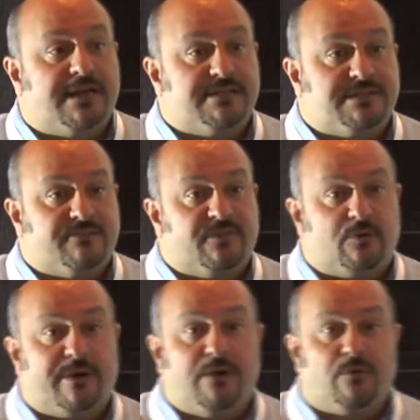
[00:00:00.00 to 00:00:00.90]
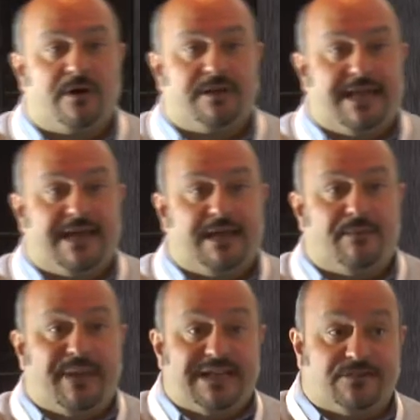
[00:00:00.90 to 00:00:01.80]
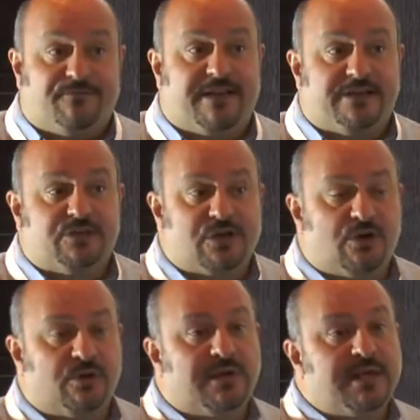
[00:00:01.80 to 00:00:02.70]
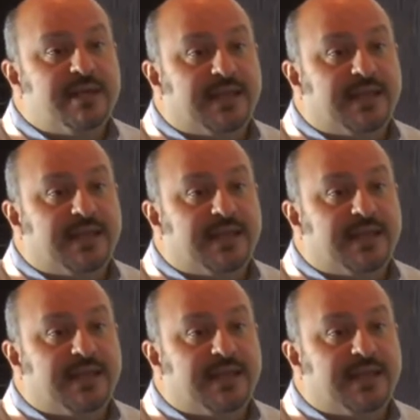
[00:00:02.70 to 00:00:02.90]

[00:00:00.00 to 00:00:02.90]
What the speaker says: at some of the great work that Base Effects showed